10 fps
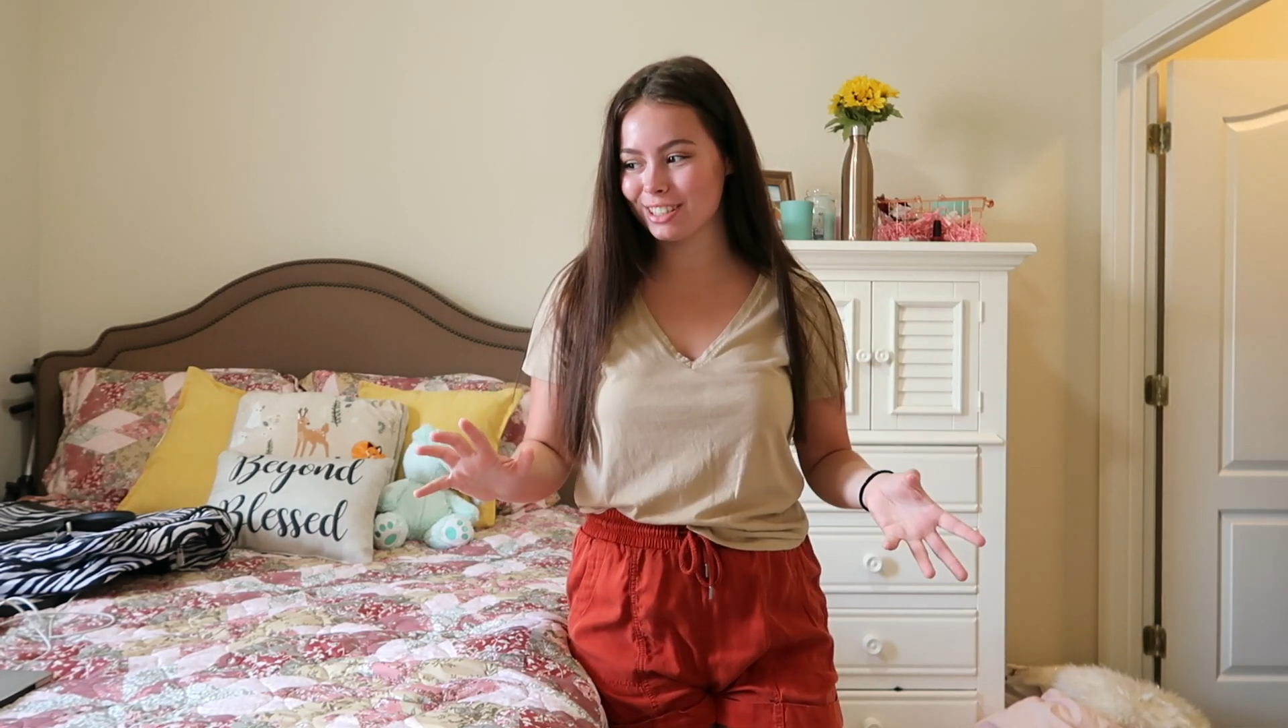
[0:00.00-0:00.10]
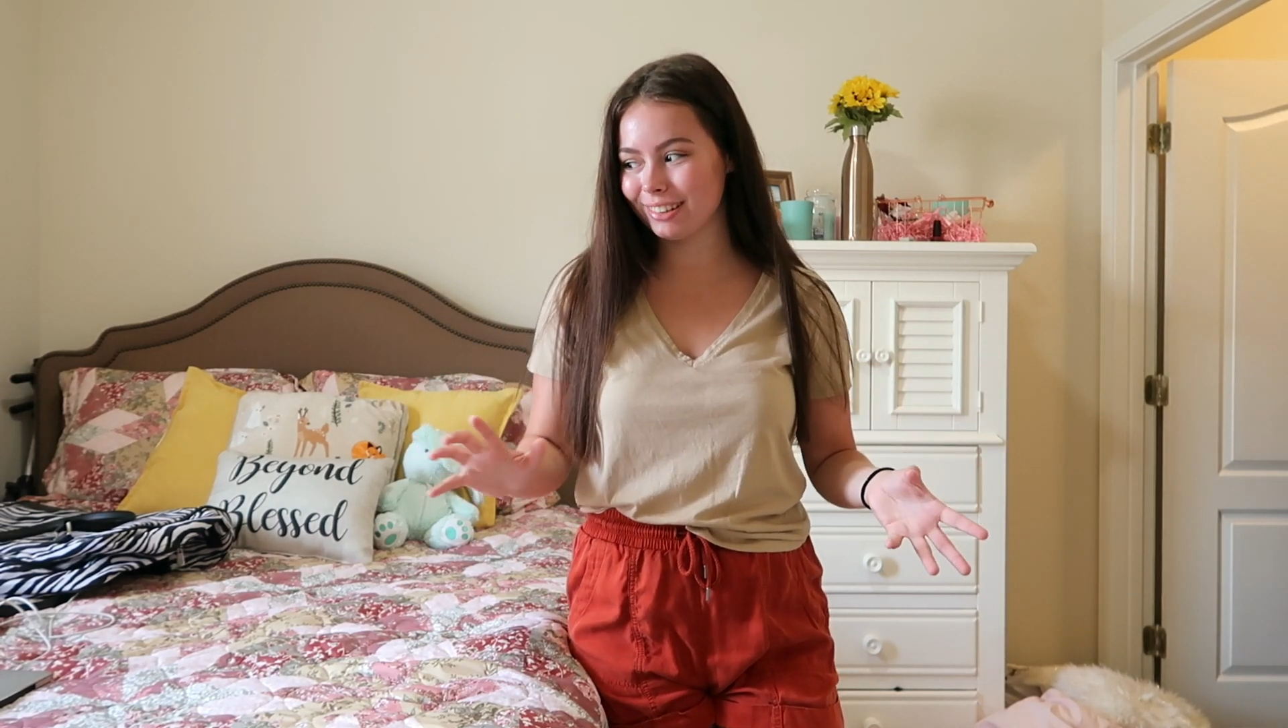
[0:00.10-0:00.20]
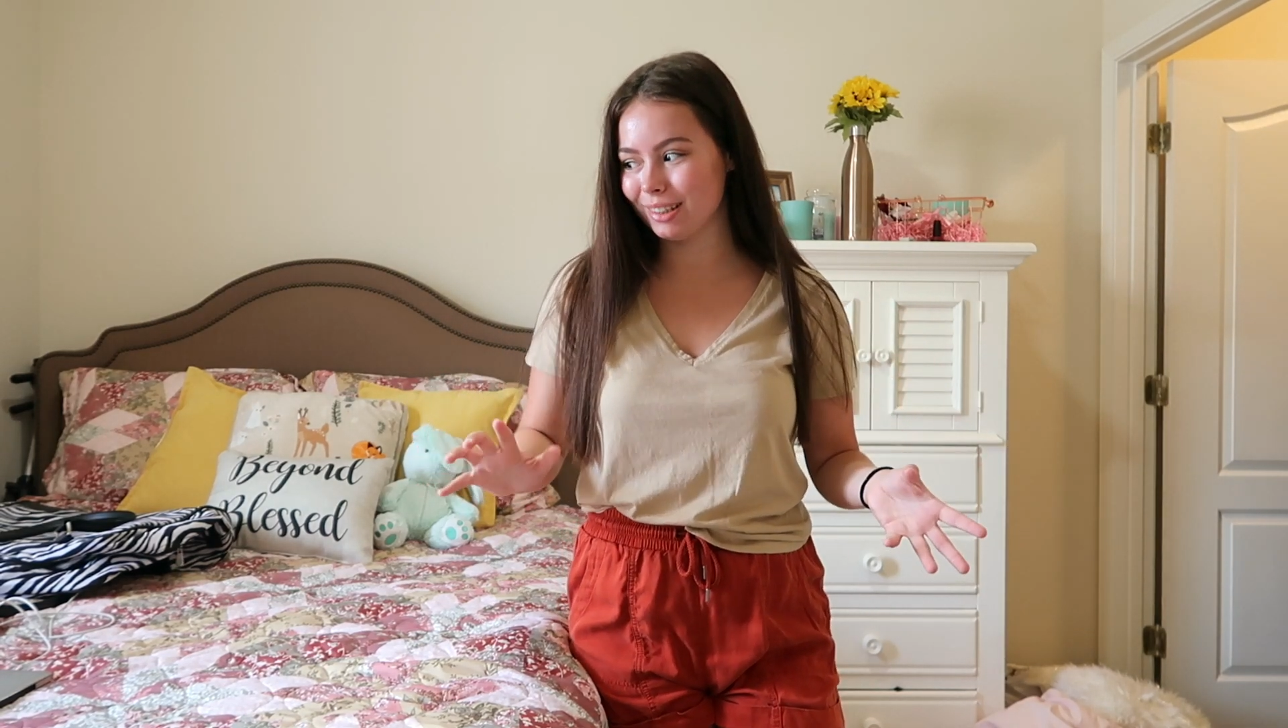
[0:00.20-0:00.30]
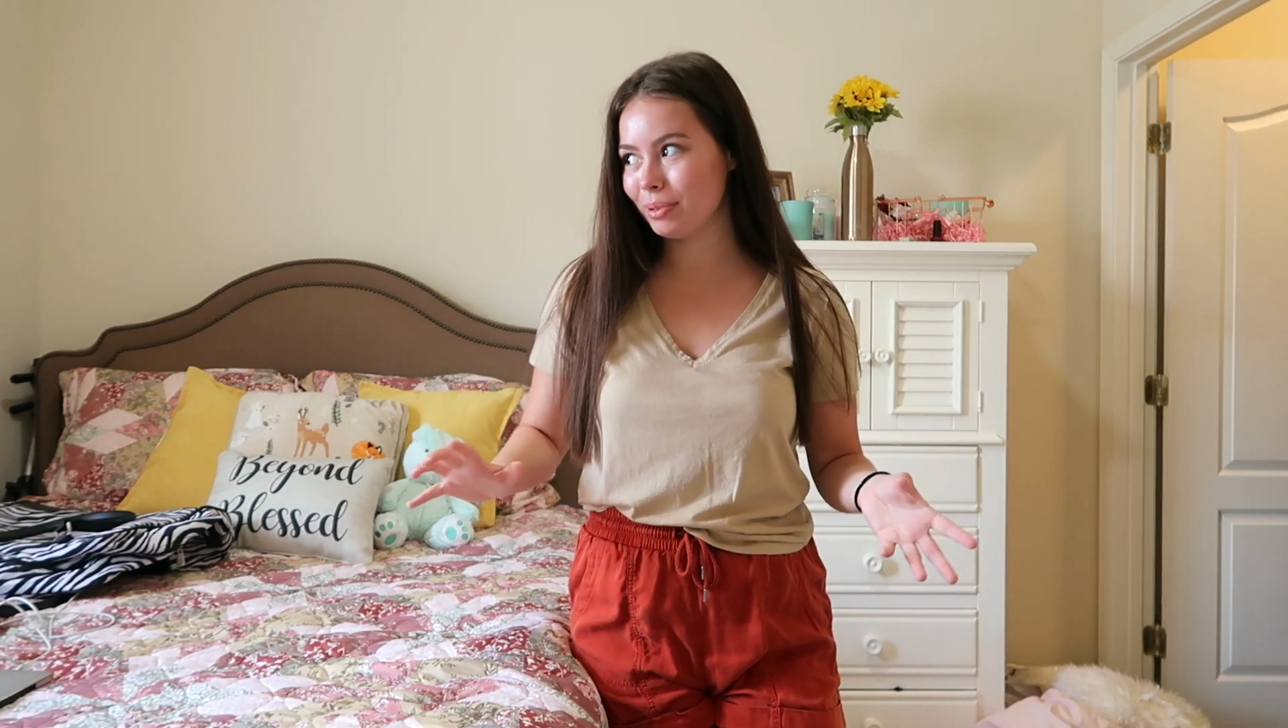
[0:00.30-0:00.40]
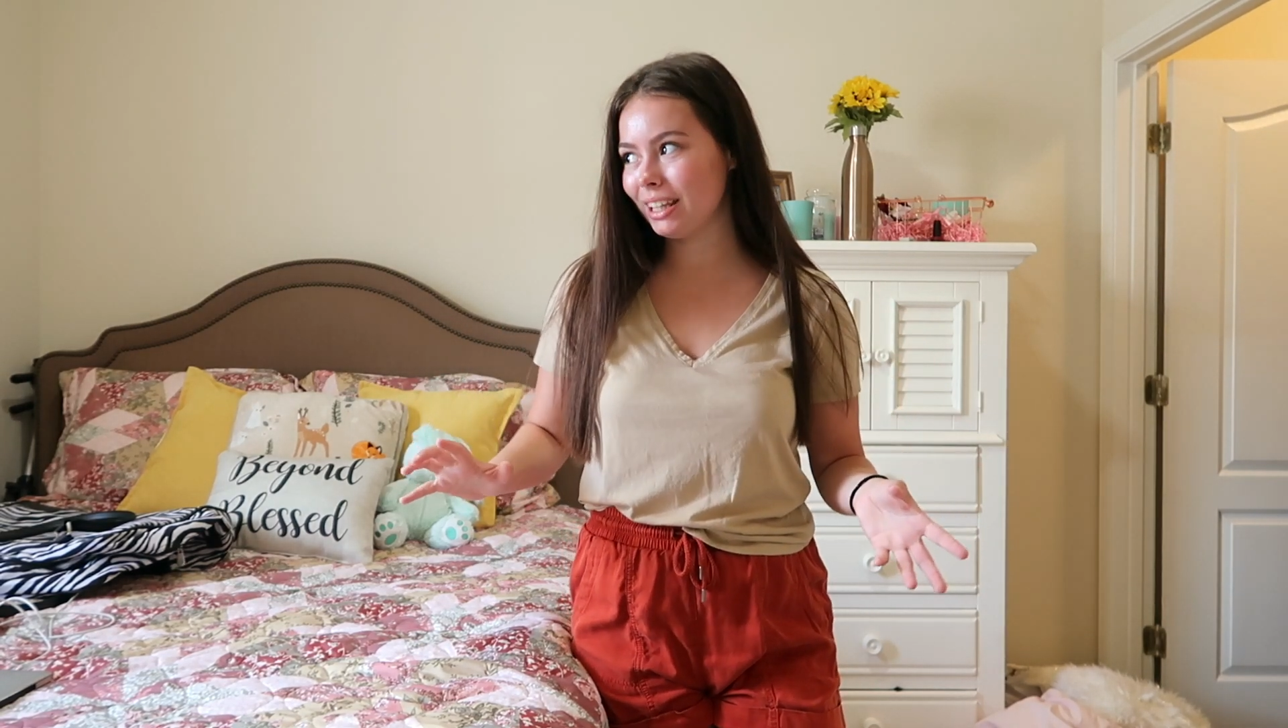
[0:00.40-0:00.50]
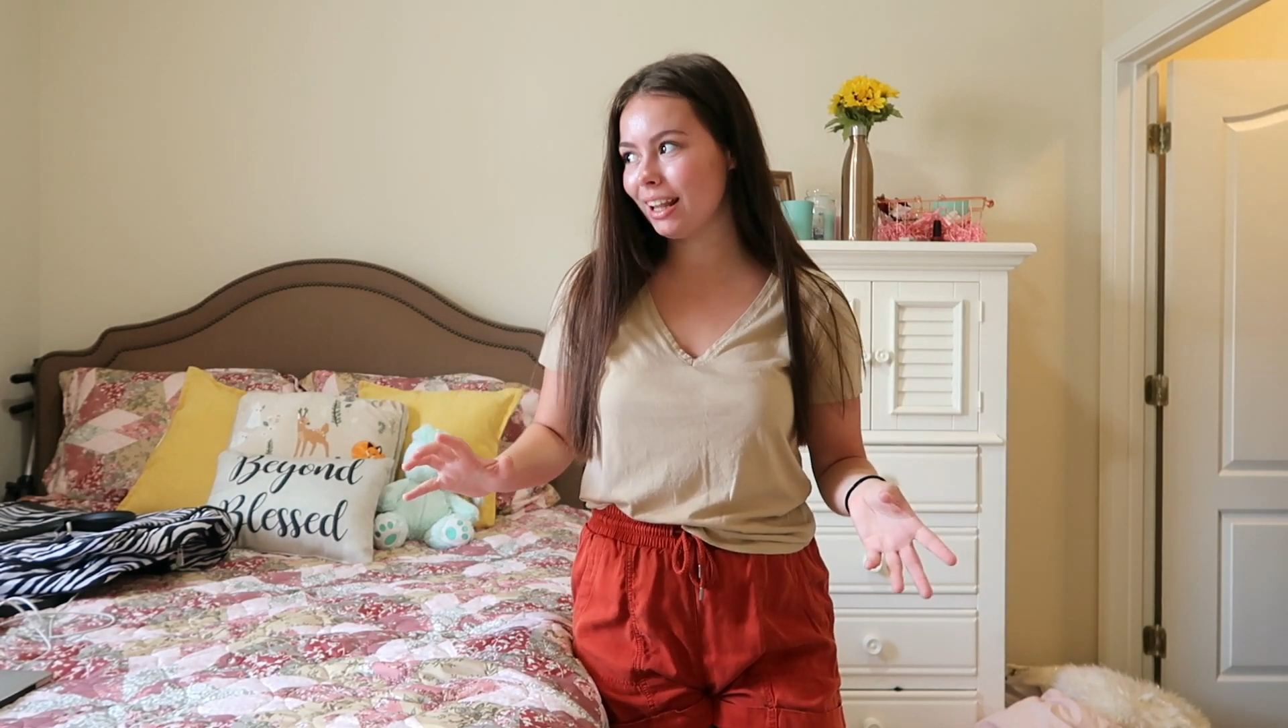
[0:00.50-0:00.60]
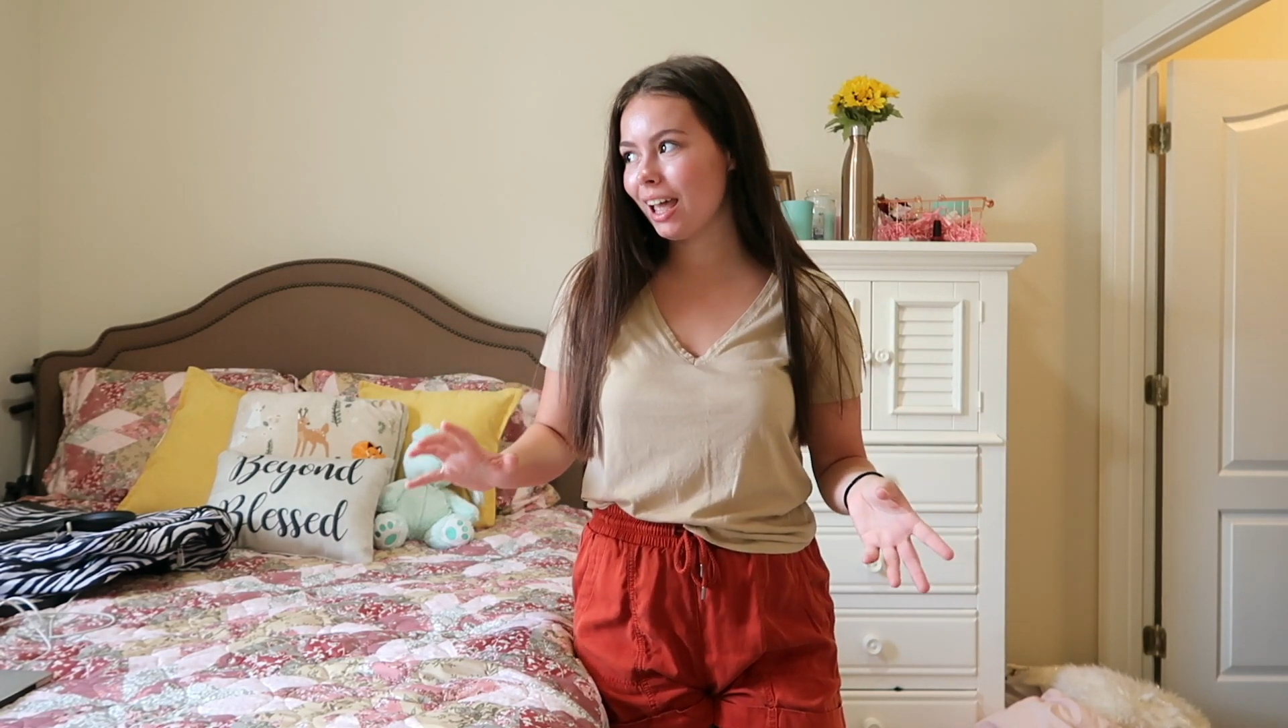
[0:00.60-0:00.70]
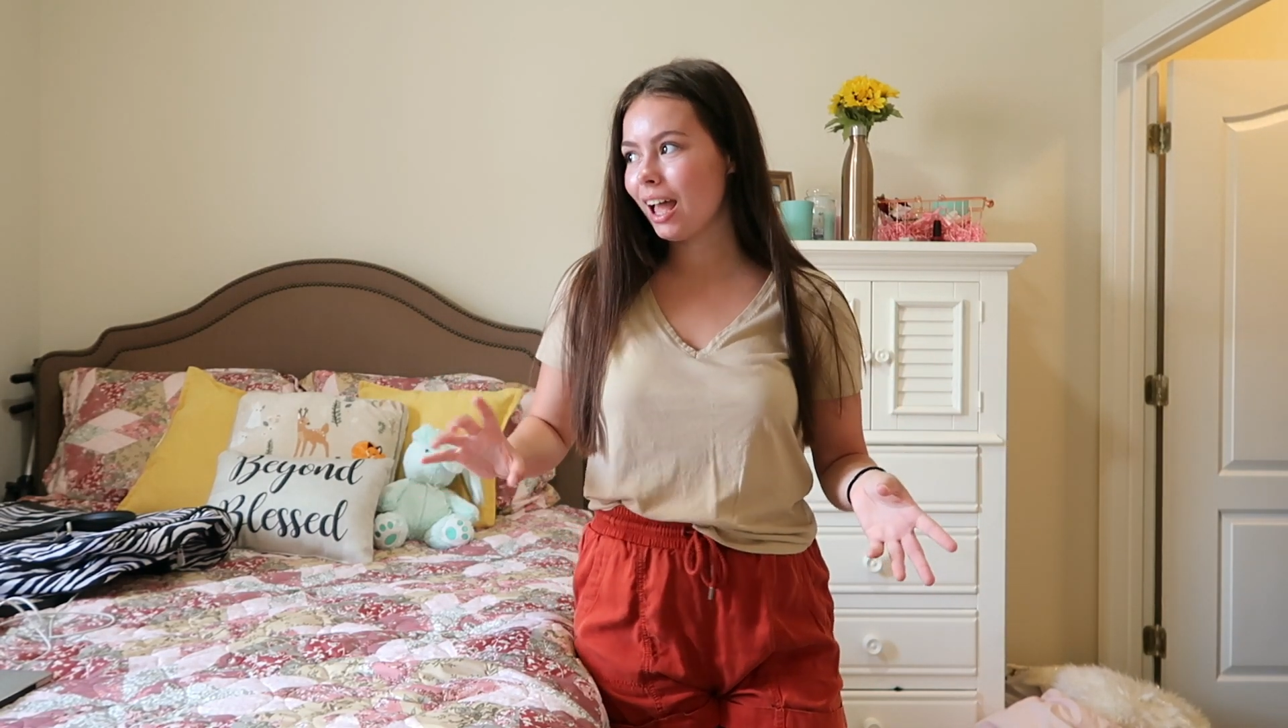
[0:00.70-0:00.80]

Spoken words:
to sleep in.